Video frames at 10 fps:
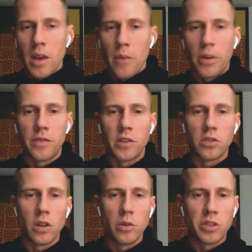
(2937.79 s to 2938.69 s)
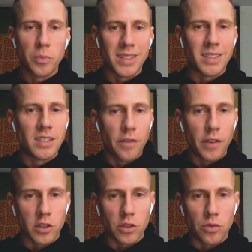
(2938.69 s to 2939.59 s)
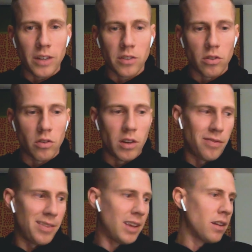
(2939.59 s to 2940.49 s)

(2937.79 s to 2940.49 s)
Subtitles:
But if there's no specific stressor, if